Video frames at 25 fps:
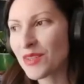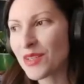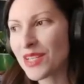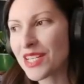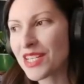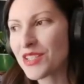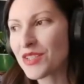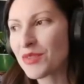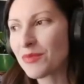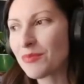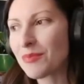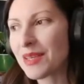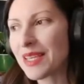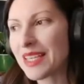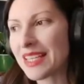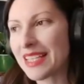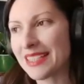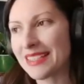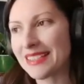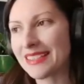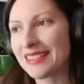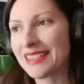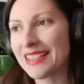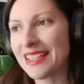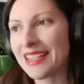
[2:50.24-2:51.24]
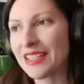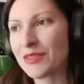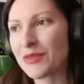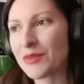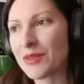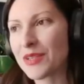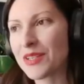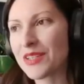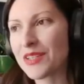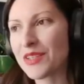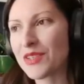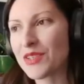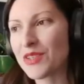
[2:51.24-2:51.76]
that you need to be in
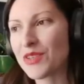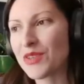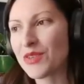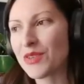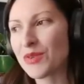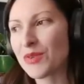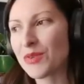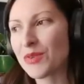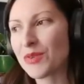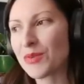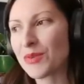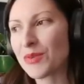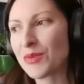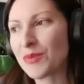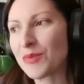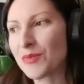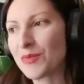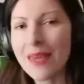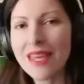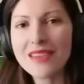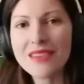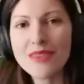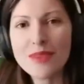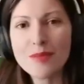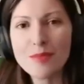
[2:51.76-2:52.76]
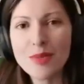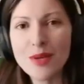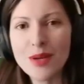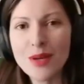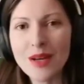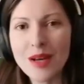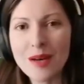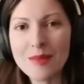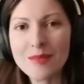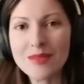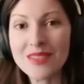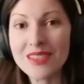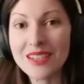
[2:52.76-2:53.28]
order to make the
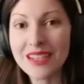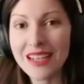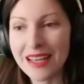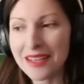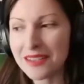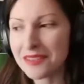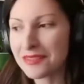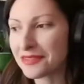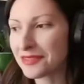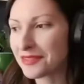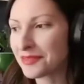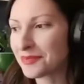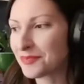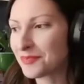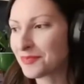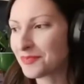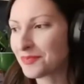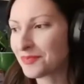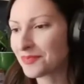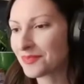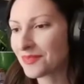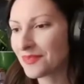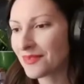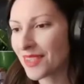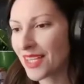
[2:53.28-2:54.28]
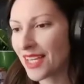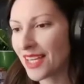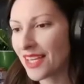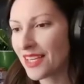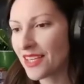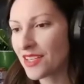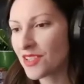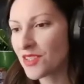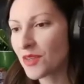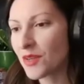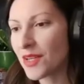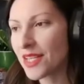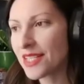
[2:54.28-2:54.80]
book come to life.
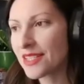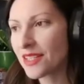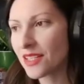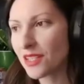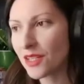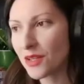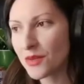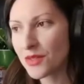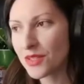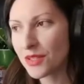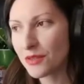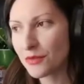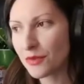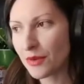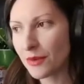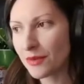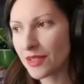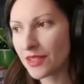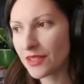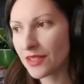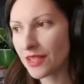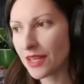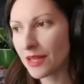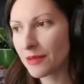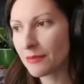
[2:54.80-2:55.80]
So let's close it for